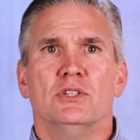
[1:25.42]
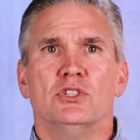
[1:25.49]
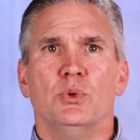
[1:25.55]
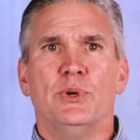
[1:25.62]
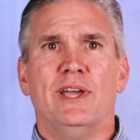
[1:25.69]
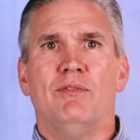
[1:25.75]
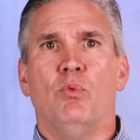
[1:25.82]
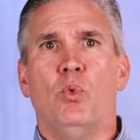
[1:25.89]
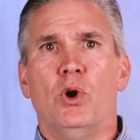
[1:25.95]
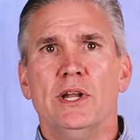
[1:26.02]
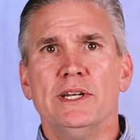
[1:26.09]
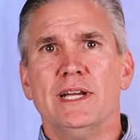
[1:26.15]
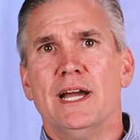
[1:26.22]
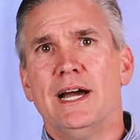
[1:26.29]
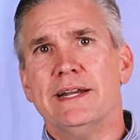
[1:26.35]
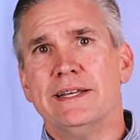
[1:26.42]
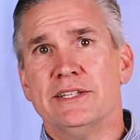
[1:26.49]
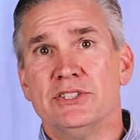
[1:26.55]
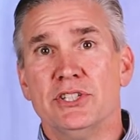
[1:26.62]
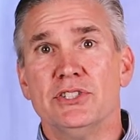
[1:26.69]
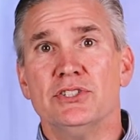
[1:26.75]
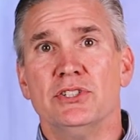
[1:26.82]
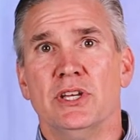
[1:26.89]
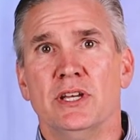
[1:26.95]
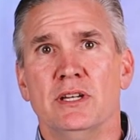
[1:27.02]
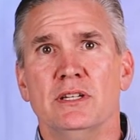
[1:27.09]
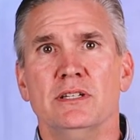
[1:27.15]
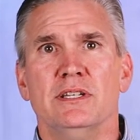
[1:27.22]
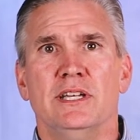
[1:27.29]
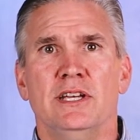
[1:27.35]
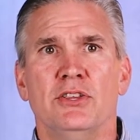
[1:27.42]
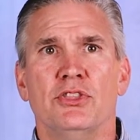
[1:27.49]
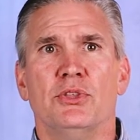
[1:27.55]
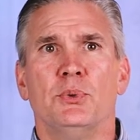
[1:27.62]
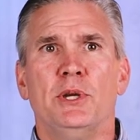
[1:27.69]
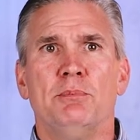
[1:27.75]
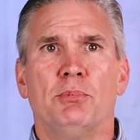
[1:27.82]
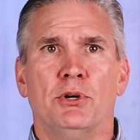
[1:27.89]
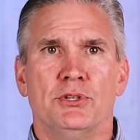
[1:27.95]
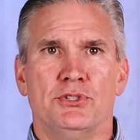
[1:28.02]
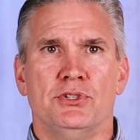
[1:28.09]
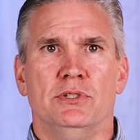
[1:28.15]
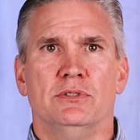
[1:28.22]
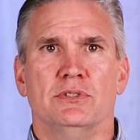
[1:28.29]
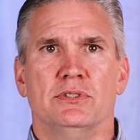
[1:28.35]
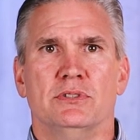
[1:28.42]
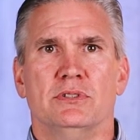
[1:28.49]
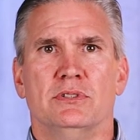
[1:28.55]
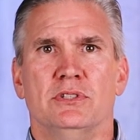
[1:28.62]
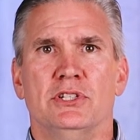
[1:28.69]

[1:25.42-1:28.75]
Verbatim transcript: So we have one God existing in three persons.